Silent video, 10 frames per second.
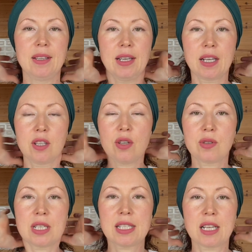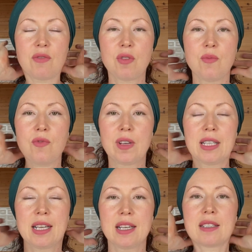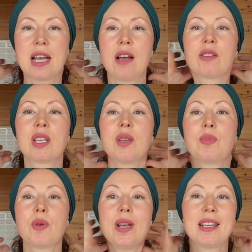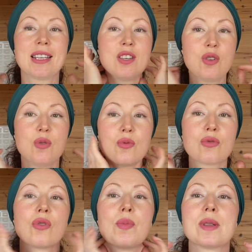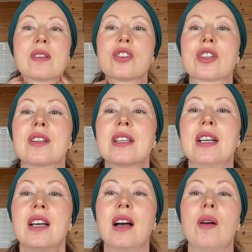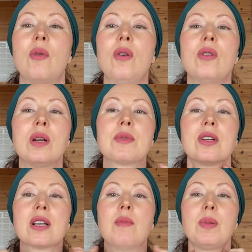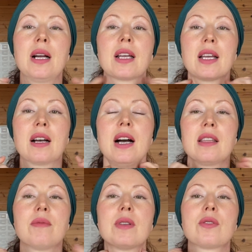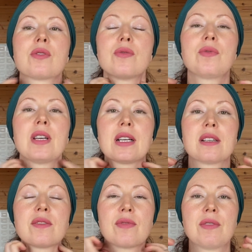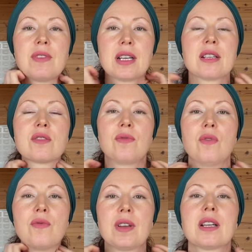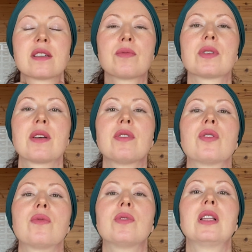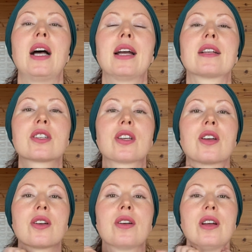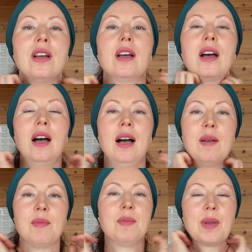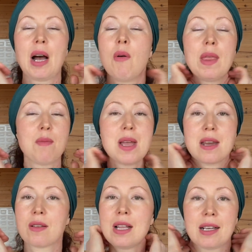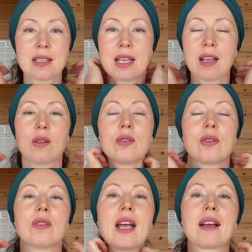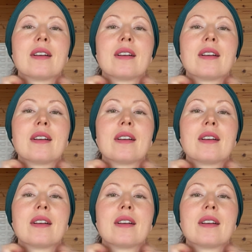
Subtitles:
You're noticing if you're moving the head down, keep your head in neutral position. And all I'm doing, I'm plucking either with 2 fingers, 3 fingers, 4 fingers, whatever you would like to, however many you'd like to get on your neck.